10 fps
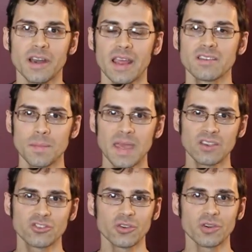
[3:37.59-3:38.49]
And to make
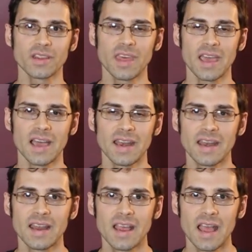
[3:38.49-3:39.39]
sure
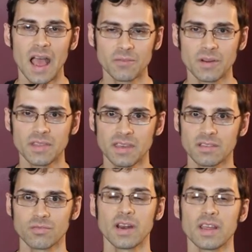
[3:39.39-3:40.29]
that everything
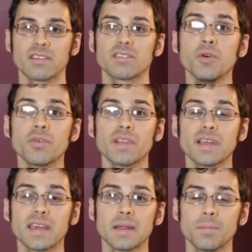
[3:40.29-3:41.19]
is running
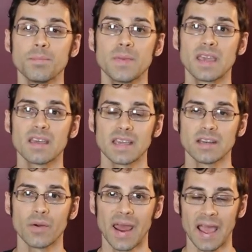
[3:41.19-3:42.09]
smoothly because I
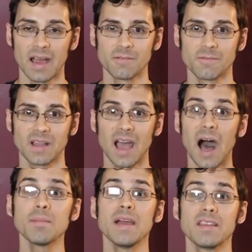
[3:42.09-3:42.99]
don't have
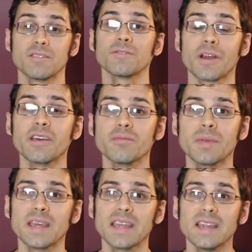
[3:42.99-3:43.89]
comments in front of
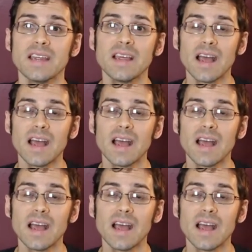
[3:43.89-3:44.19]
me,